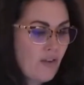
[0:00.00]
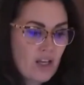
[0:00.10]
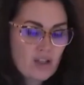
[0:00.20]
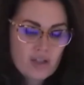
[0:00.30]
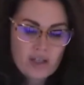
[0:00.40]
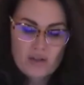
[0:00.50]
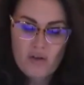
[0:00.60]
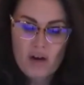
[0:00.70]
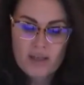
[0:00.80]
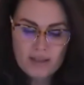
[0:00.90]
finish his
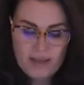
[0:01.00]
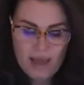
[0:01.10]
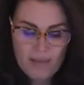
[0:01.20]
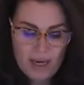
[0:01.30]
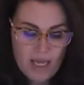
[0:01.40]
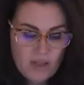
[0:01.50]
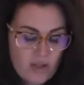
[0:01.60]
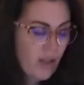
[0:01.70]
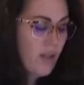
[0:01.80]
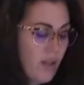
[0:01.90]

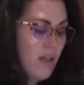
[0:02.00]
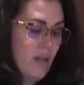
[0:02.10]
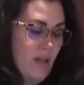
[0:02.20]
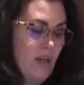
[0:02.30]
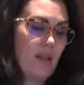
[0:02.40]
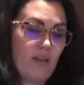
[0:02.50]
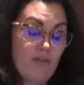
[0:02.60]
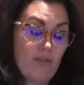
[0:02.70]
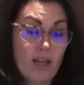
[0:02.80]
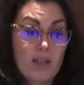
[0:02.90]
cross-examination. And
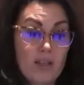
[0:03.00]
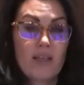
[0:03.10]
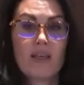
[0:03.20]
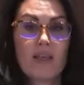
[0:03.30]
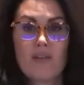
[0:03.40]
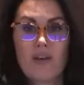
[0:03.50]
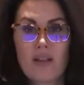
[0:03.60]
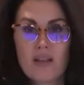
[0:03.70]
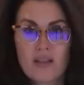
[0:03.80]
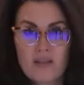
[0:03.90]
then frankly,
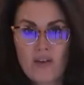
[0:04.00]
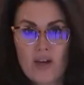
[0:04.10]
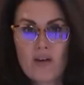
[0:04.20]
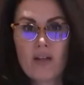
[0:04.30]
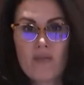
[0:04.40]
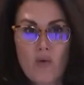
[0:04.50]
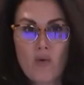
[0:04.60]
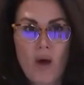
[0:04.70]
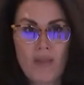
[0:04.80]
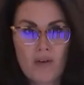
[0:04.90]
given the severity of
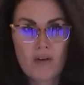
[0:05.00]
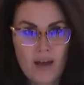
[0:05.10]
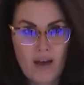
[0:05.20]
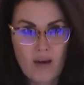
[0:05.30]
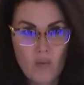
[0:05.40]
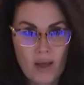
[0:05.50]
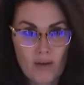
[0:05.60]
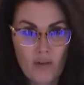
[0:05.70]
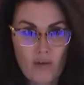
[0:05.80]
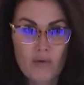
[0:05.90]
the weather that
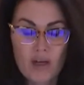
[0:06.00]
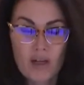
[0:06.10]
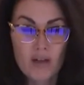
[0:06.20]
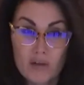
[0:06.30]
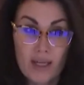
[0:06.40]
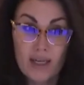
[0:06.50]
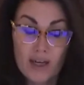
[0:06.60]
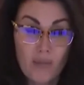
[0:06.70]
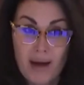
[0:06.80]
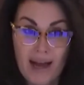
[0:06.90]
went through, including
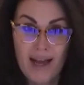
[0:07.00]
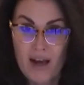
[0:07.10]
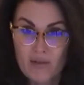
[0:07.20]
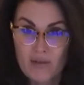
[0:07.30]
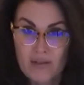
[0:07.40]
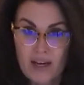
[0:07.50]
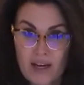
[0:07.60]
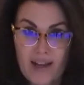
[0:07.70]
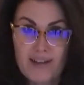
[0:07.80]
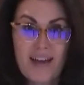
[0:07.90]
near my house, and
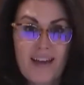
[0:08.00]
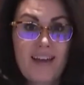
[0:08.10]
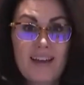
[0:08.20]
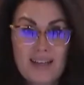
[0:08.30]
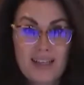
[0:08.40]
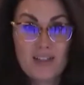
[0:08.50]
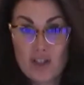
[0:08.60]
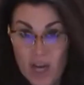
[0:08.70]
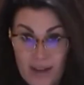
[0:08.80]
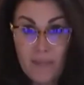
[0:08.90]
I need to
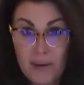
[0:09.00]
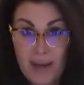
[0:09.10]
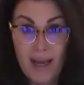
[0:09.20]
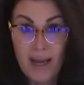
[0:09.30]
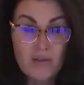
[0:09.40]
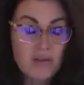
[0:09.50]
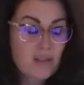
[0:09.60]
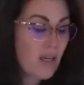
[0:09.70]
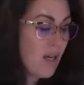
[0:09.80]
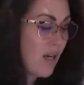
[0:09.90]
check on my
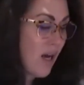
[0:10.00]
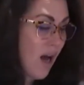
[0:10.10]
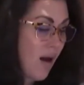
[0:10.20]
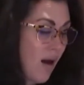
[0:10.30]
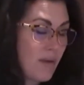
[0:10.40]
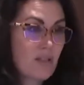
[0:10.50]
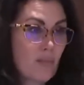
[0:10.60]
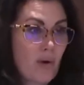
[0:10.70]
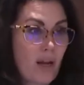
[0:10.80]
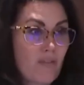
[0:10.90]
house, is to
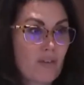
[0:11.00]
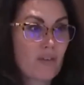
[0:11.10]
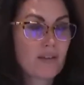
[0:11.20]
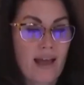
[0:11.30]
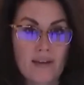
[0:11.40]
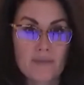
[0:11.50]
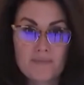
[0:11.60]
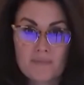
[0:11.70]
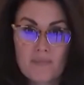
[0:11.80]
break for the day.